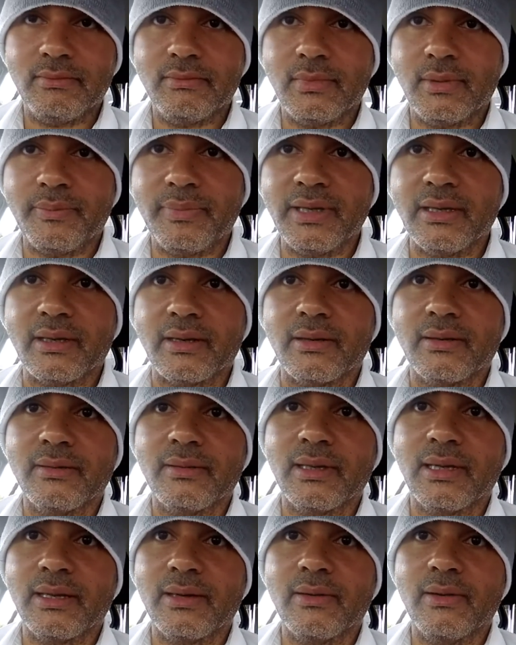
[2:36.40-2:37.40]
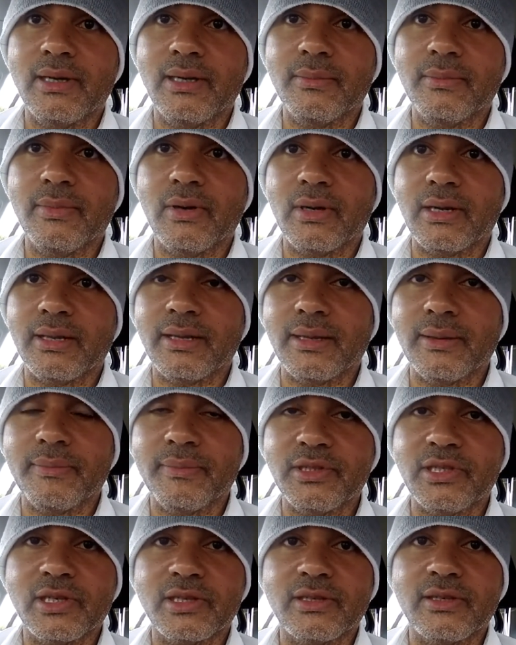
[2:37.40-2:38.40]
appear like on the body, the
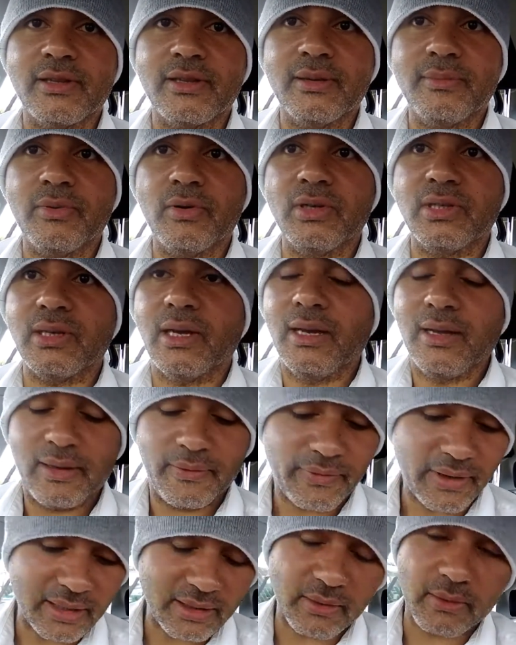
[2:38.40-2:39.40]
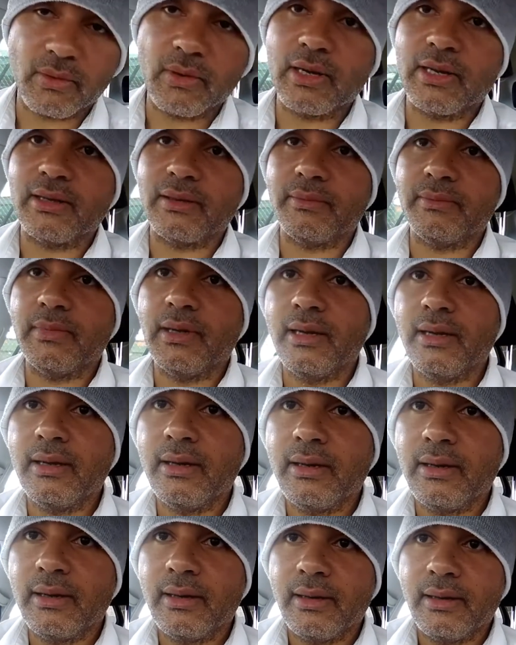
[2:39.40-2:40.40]
position in the bones. In fact, I'm going to
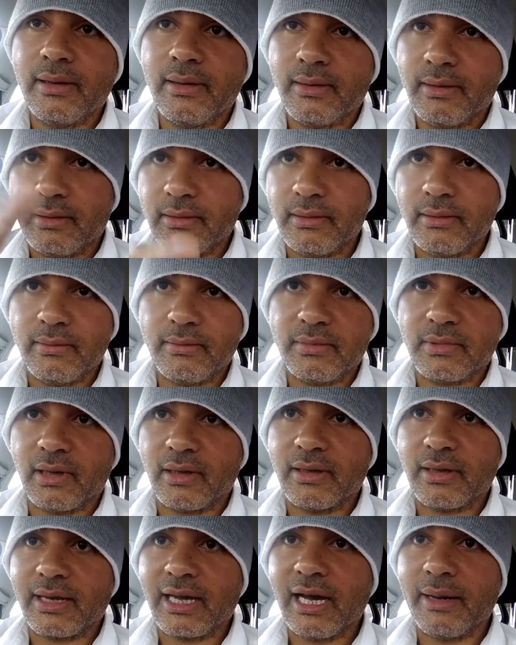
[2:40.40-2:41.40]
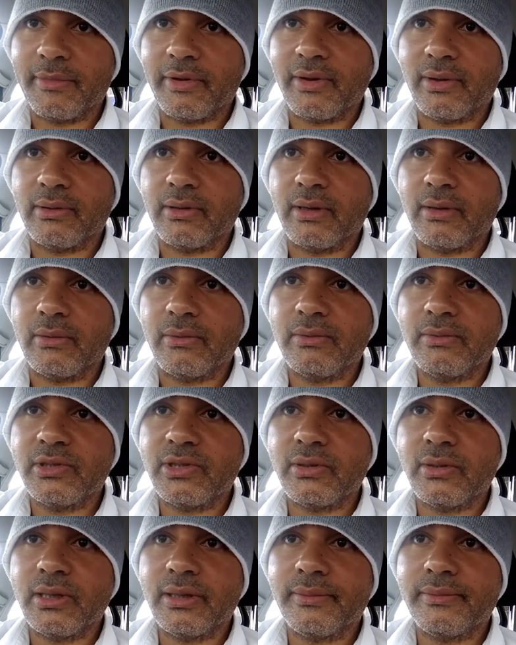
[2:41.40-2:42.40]
turn the camera over and I'll
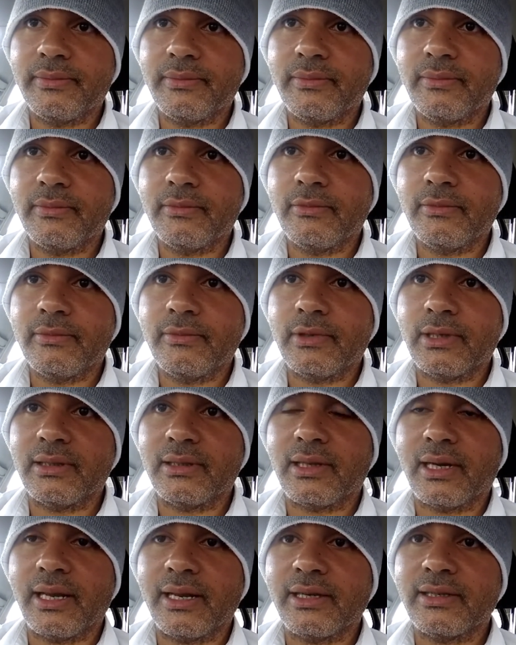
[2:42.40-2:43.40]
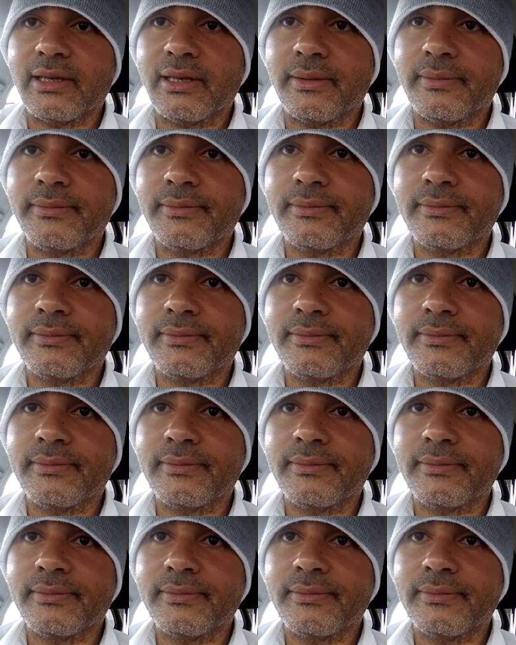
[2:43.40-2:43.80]
show you what I'm trying to say.